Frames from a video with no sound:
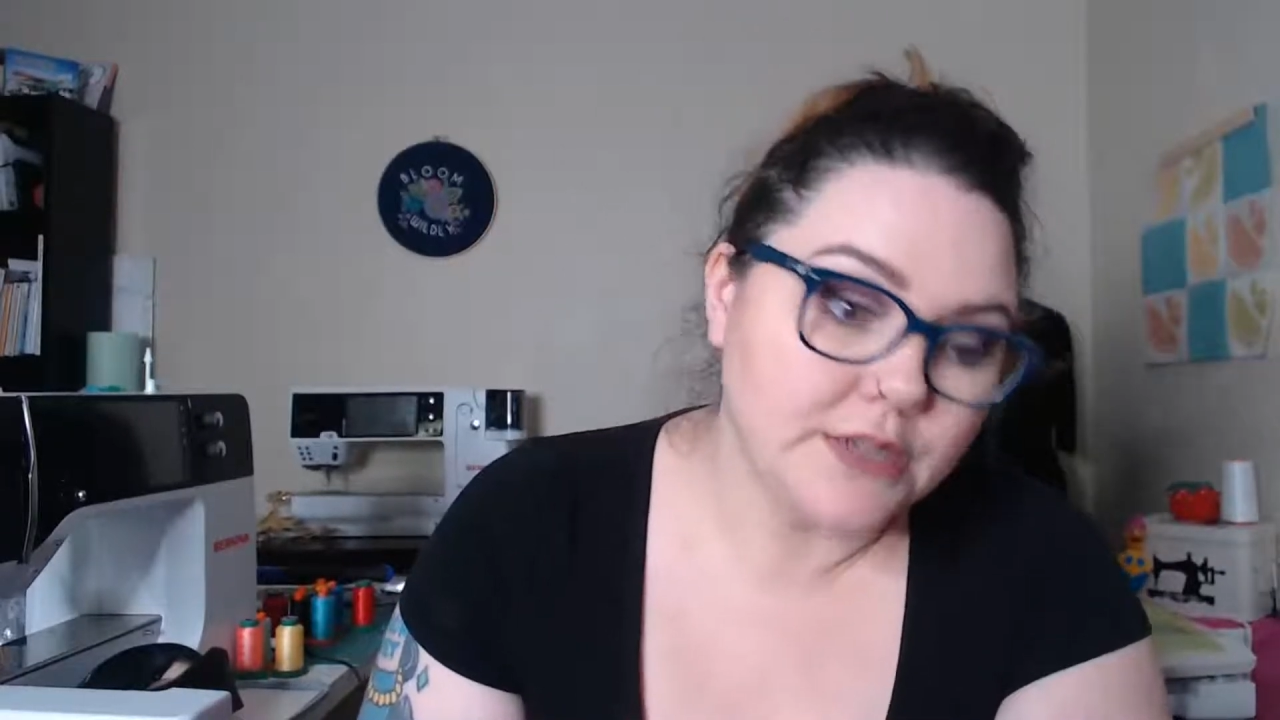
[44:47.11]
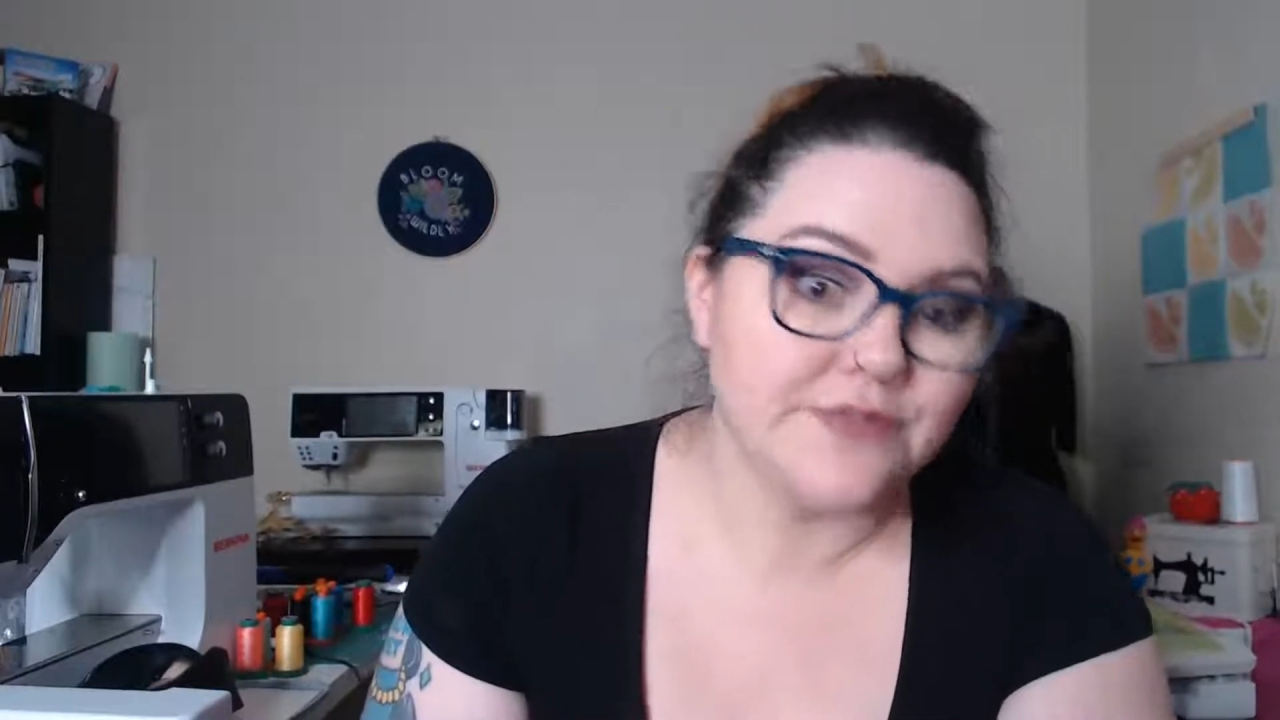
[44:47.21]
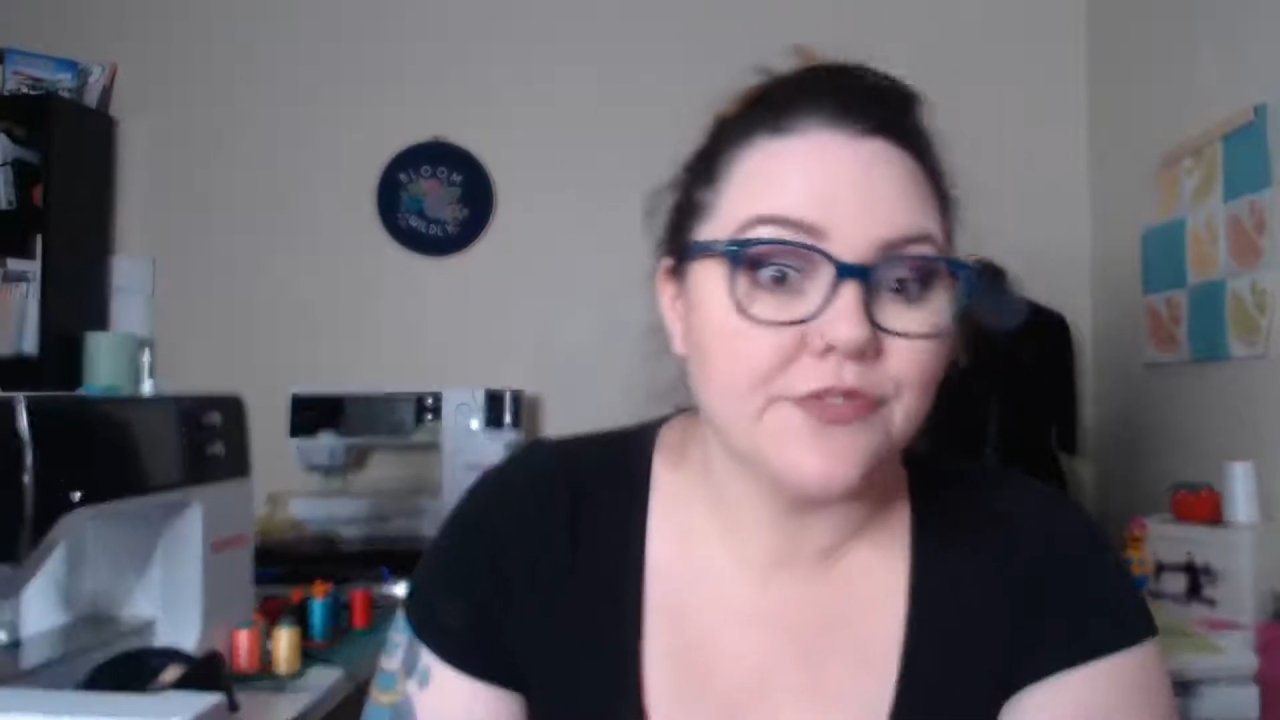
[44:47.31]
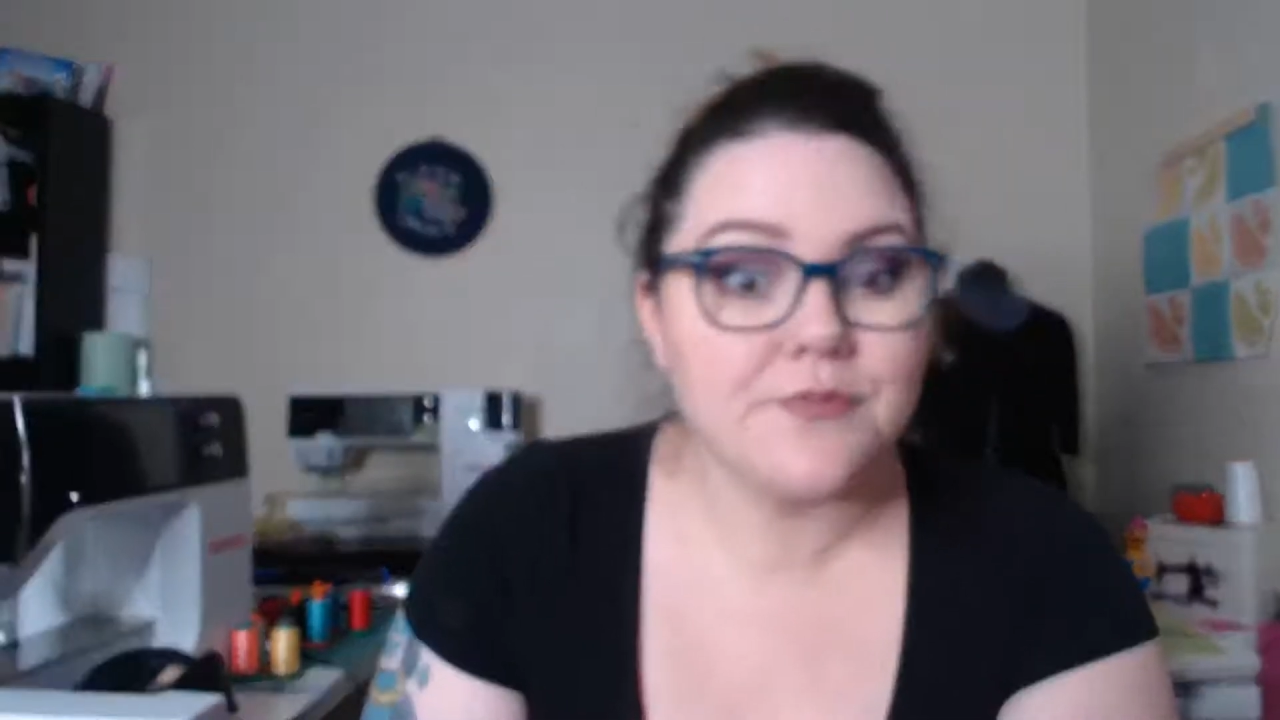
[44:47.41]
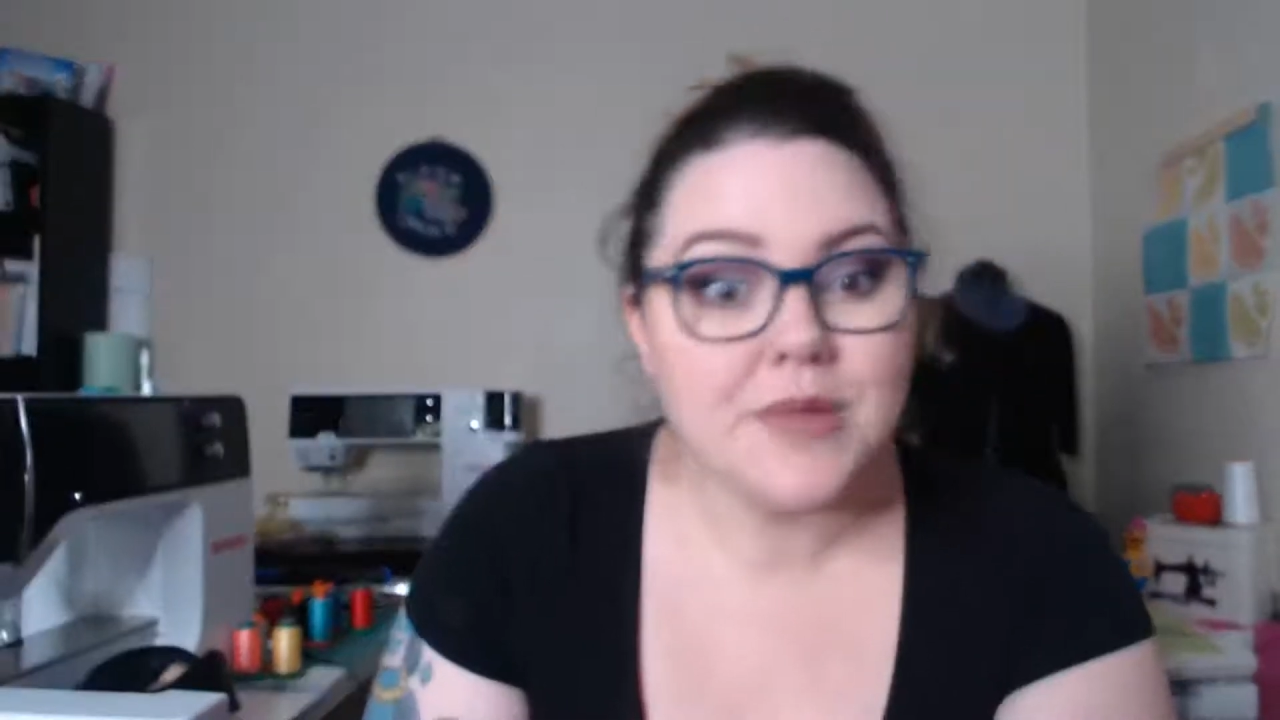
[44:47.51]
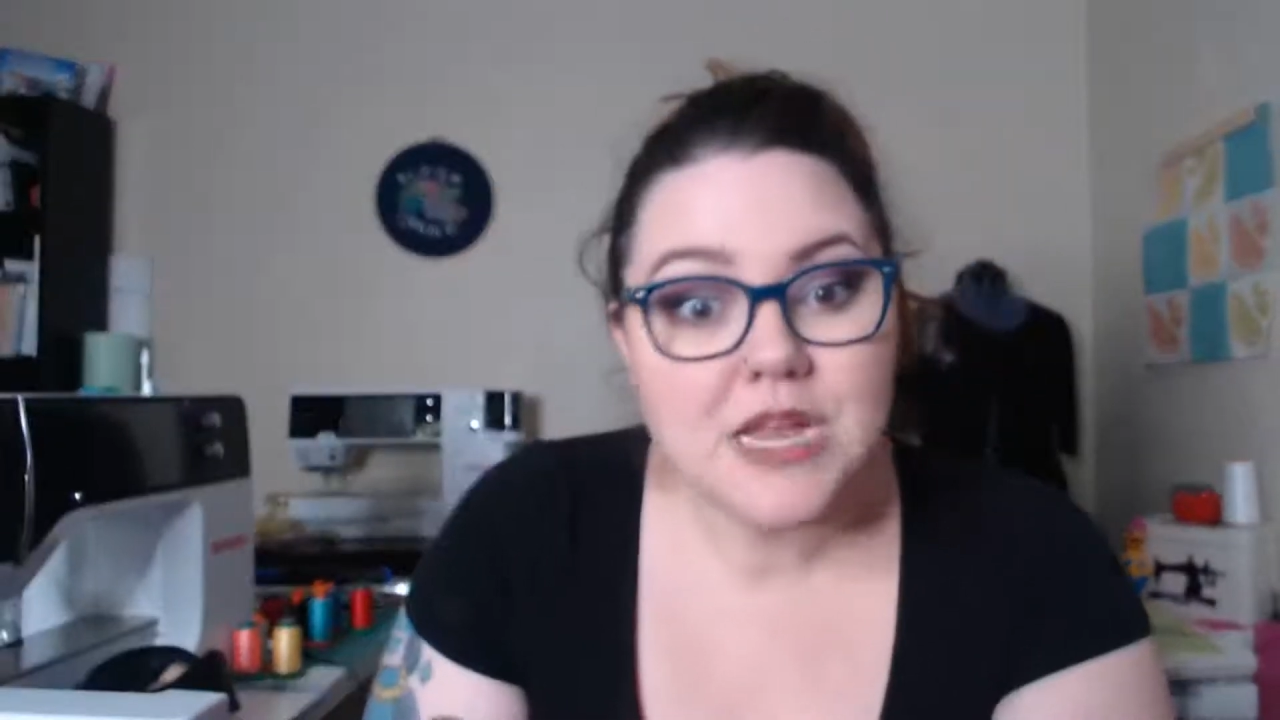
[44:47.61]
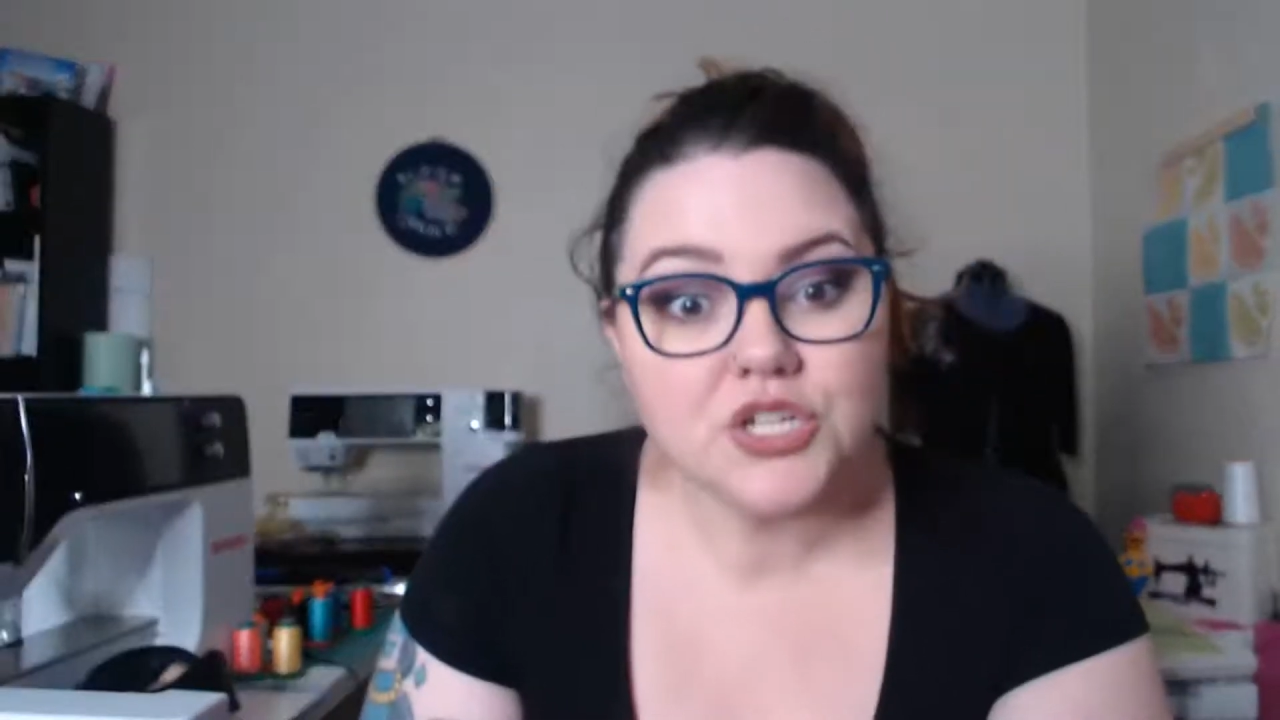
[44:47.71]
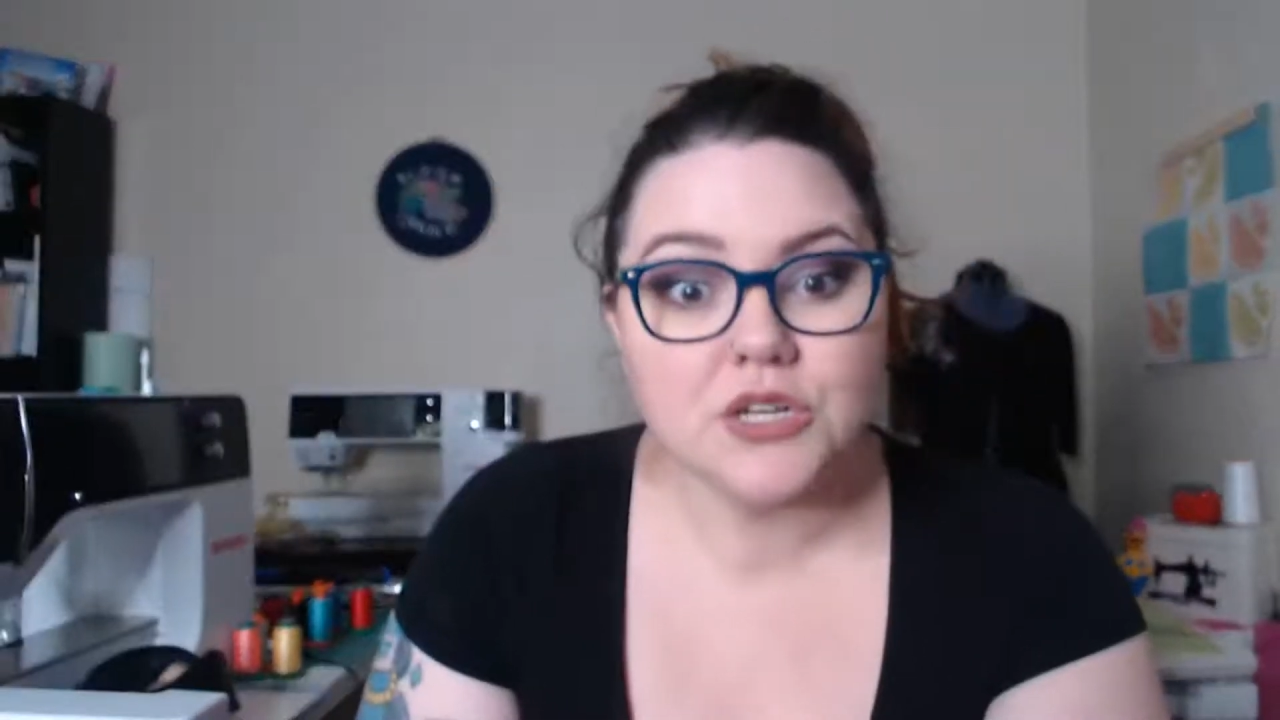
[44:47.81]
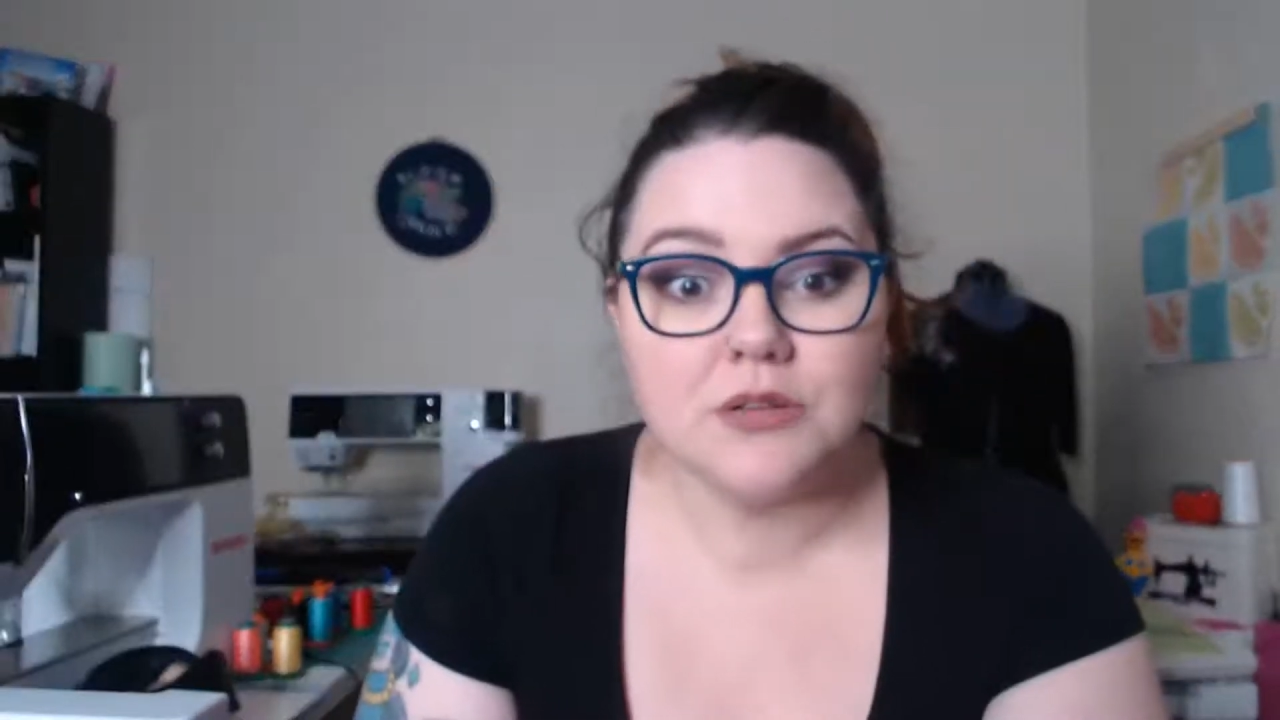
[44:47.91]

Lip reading: information